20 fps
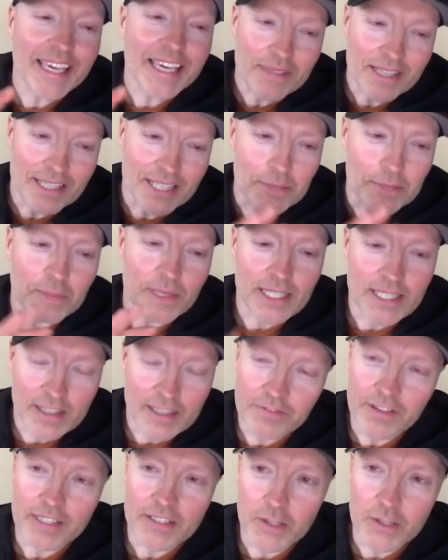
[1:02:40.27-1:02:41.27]
this
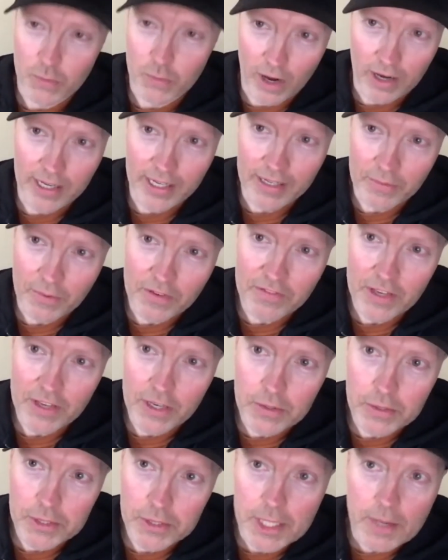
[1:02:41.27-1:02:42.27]
specific to running
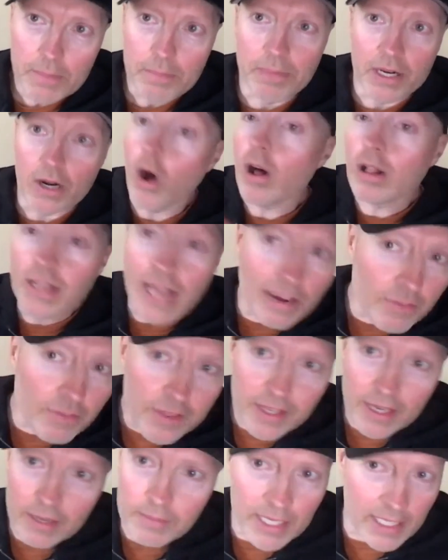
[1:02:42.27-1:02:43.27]
reviews, but
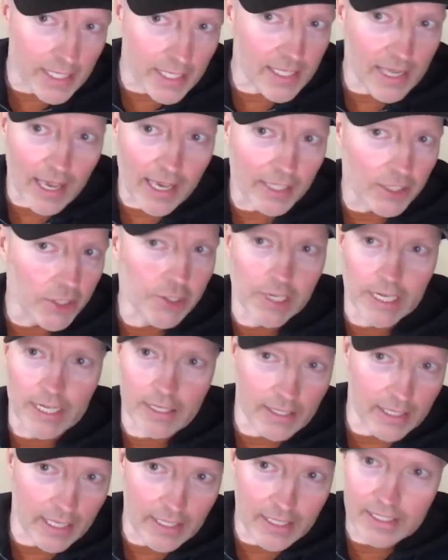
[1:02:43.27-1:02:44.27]
everything I'm going to say
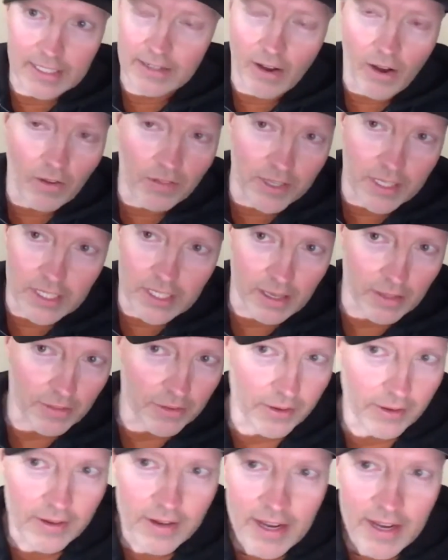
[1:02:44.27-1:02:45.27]
translates to all these other